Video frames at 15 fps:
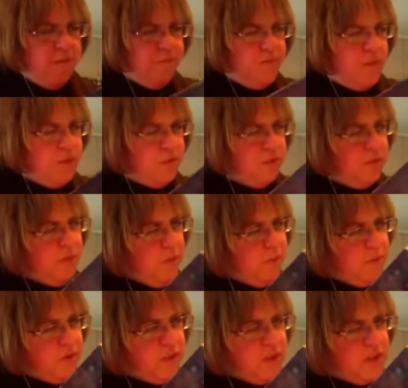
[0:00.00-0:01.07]
This one
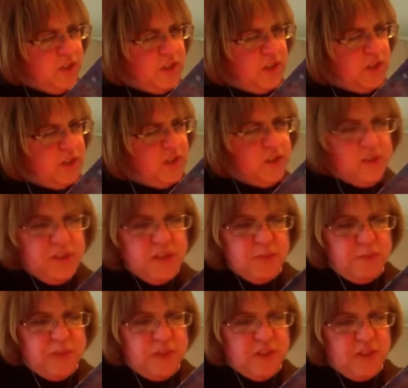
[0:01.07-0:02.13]
represents
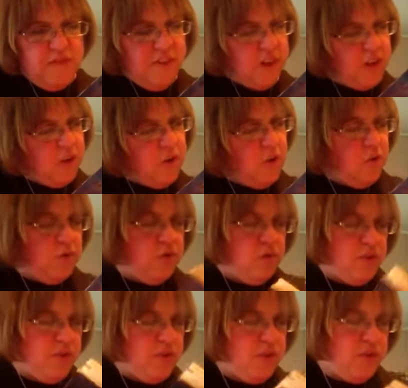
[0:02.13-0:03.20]
specific
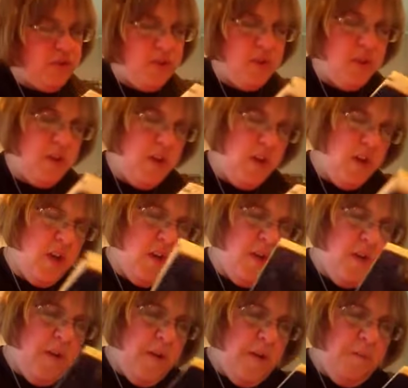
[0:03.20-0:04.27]
goals.
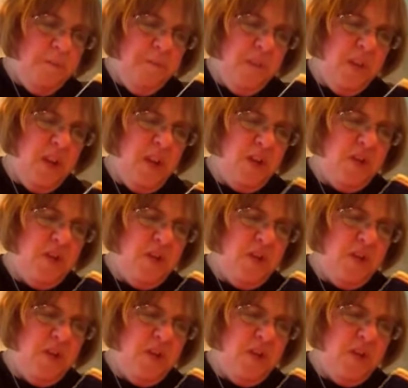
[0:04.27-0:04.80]
A